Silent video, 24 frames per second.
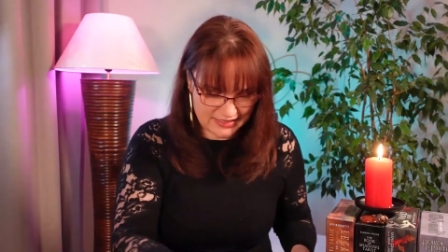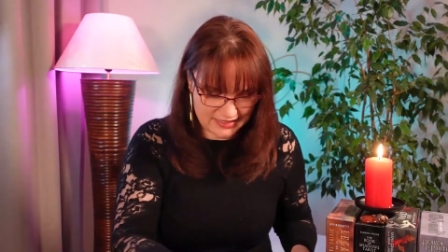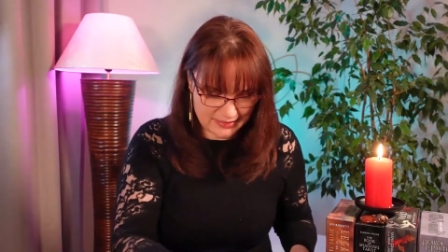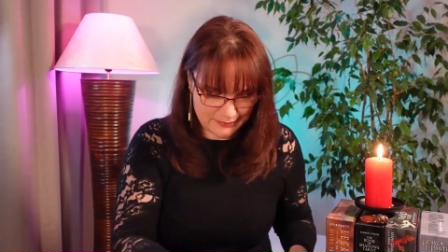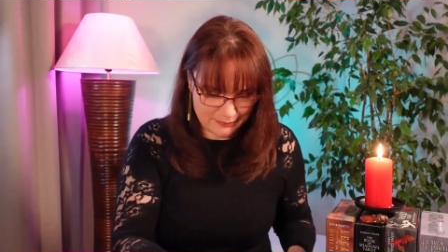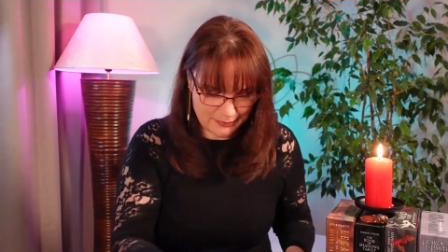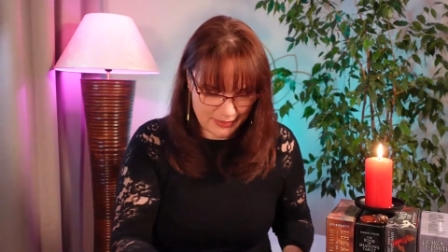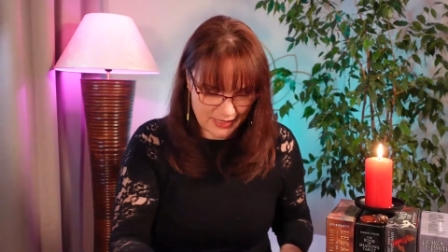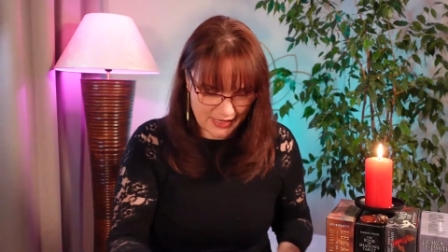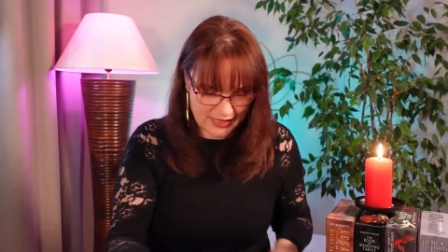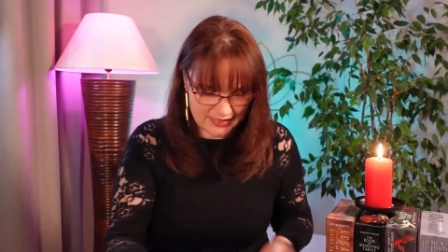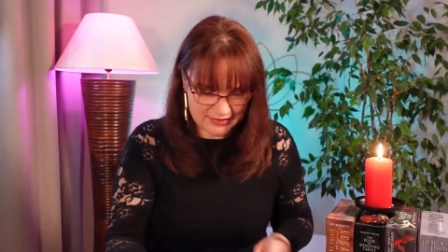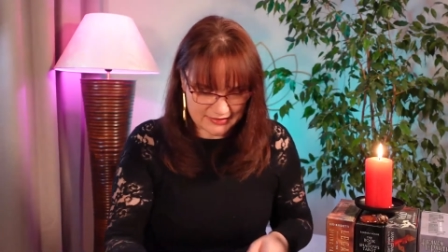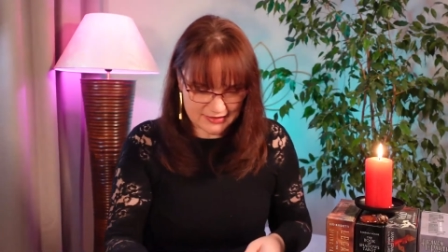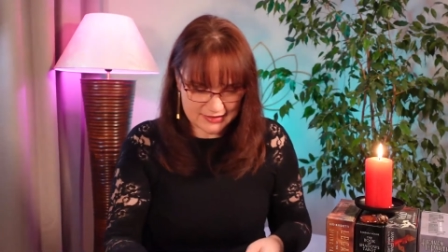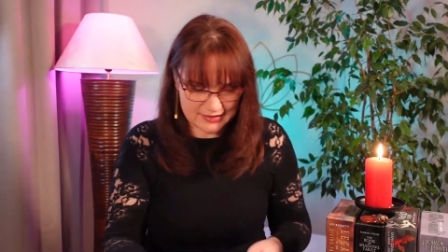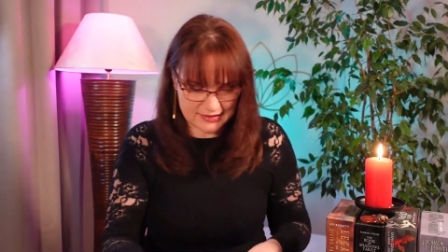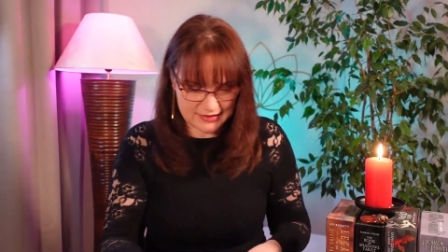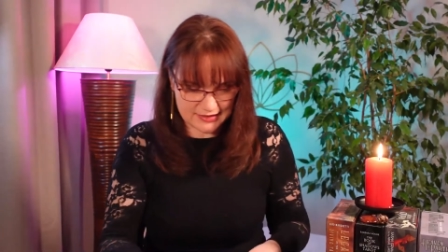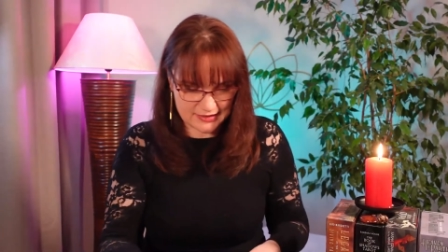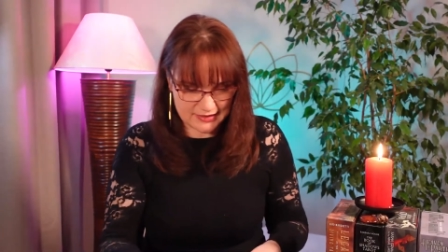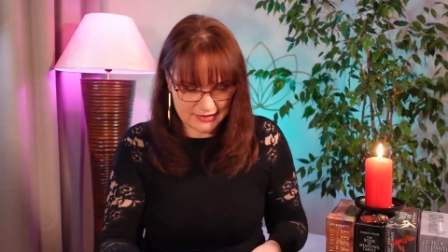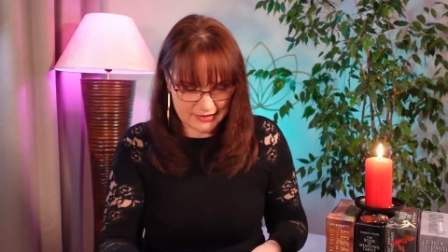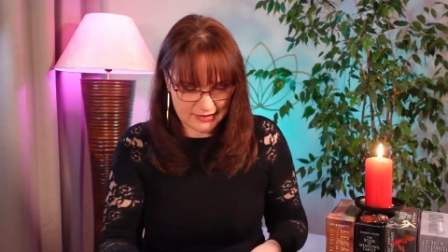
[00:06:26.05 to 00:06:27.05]
the
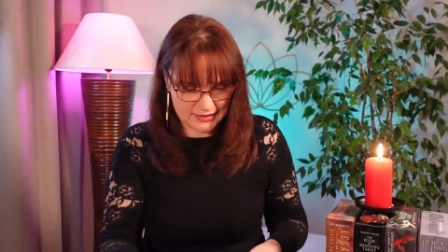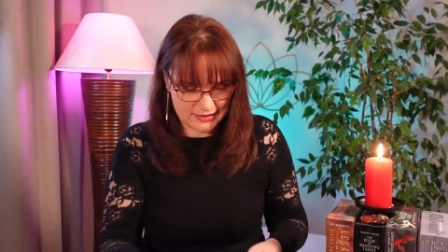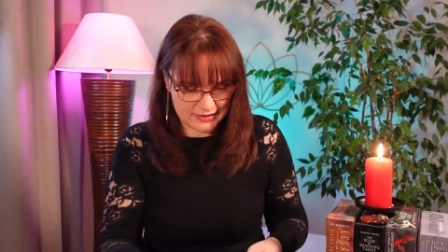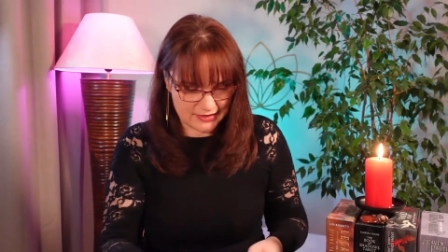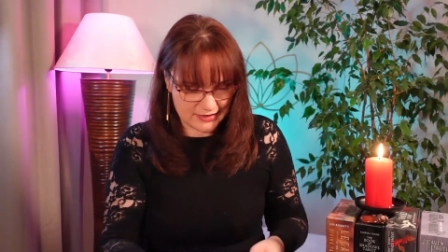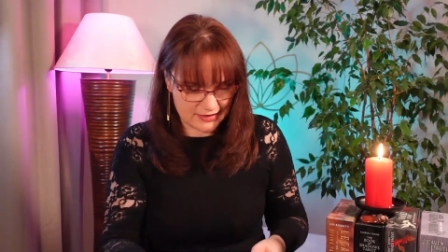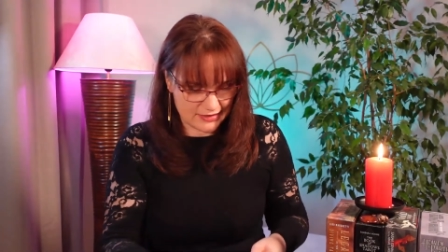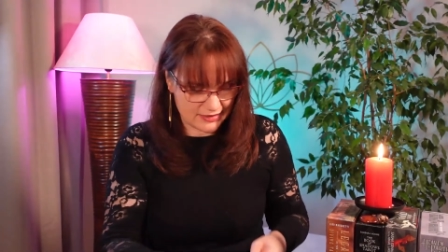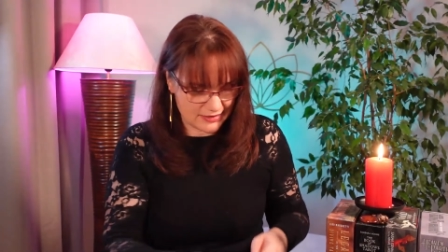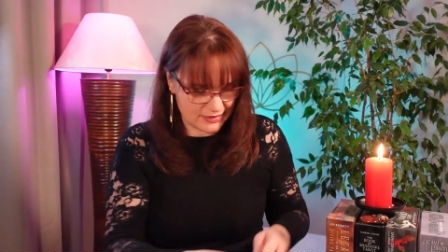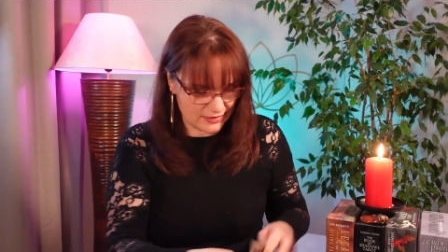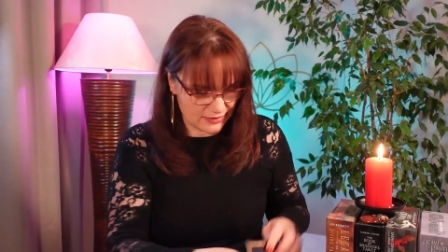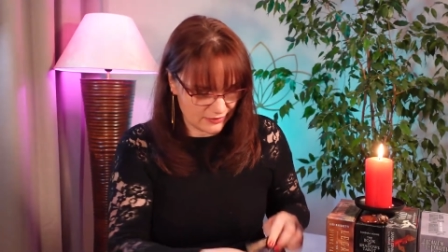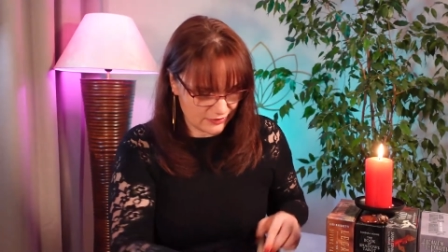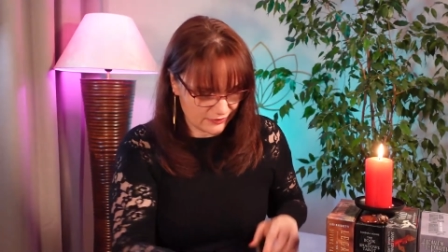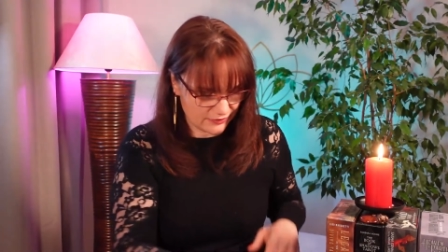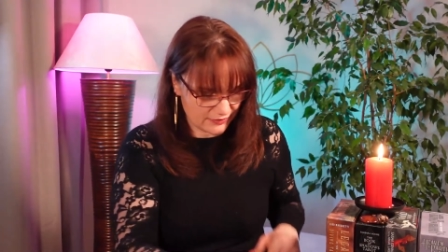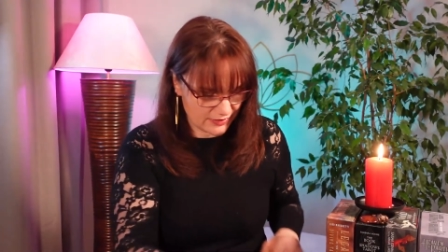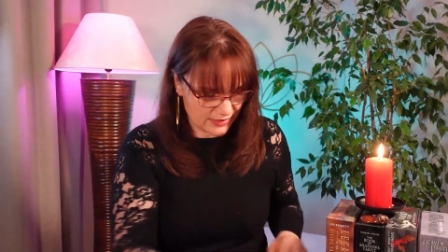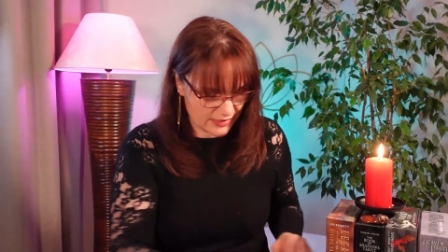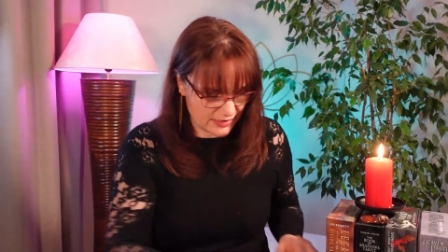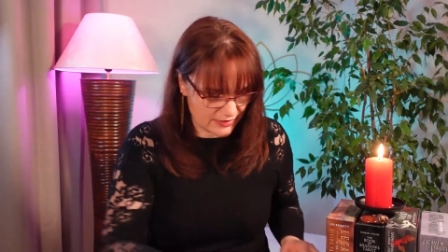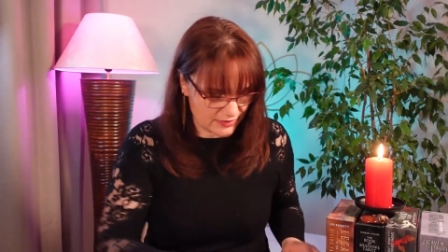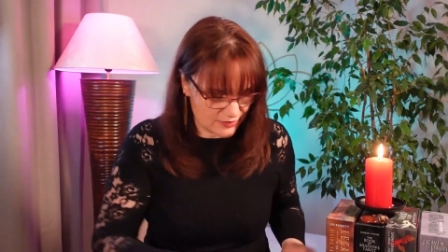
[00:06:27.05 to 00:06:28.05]
past. A lot
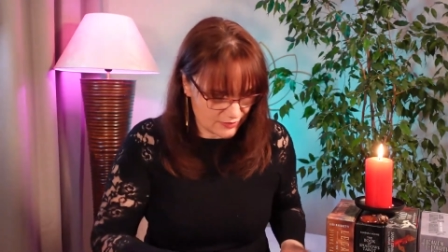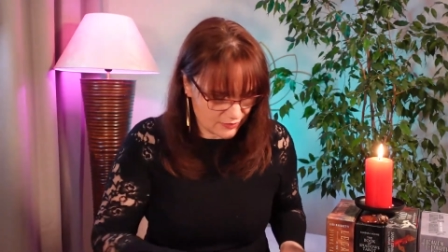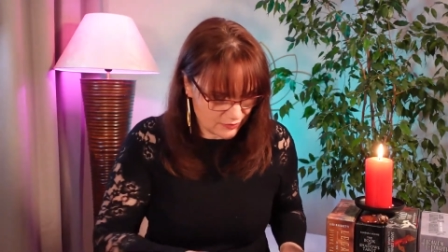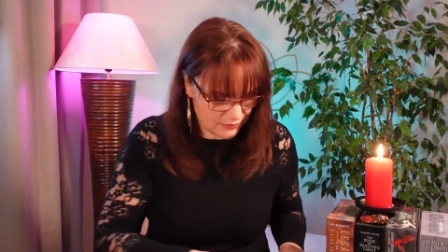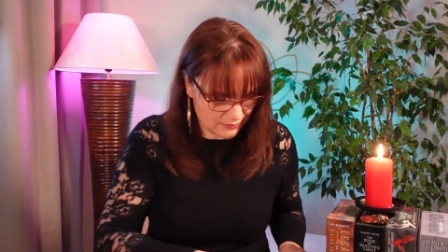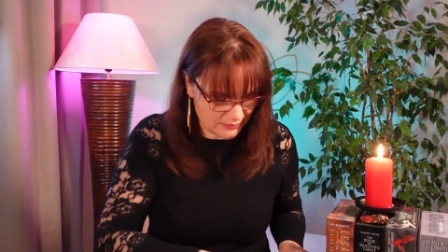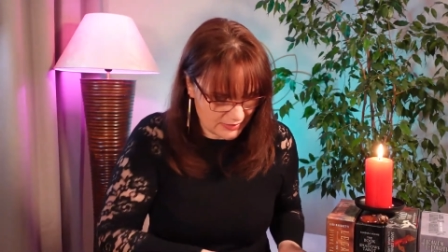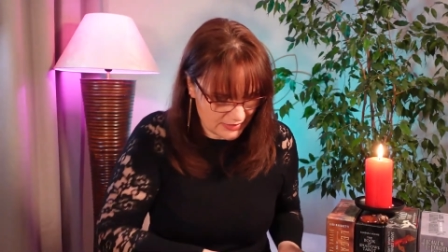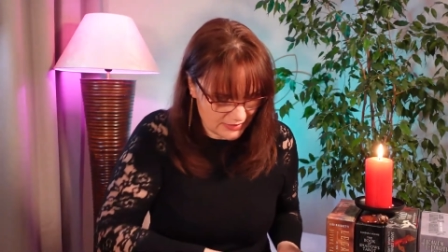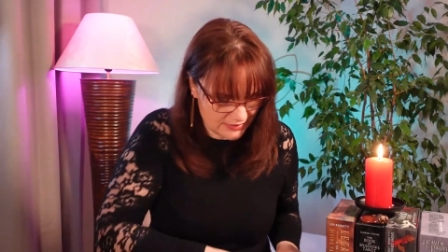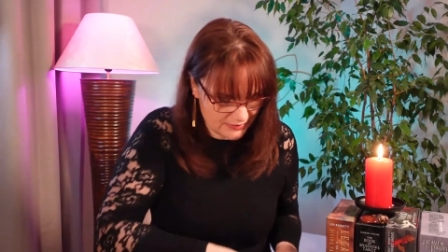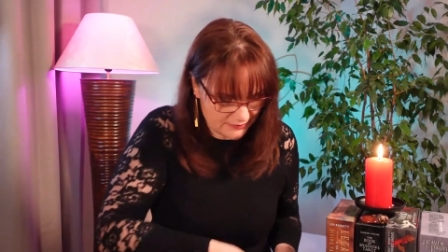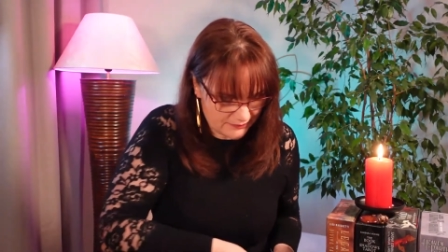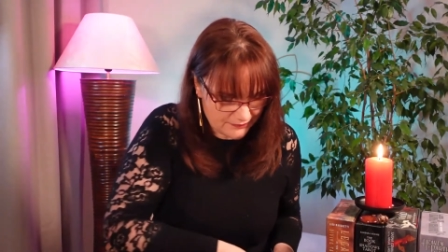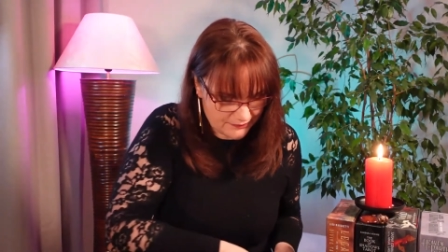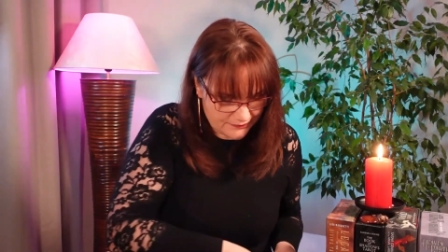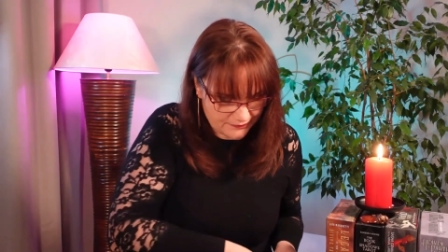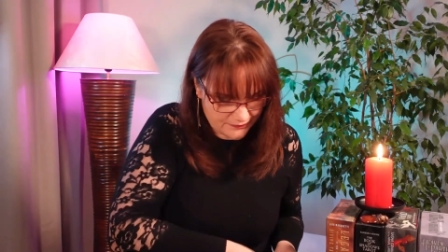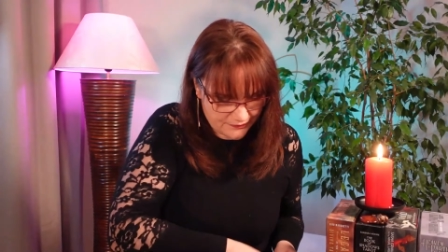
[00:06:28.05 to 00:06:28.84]
of cards, too many.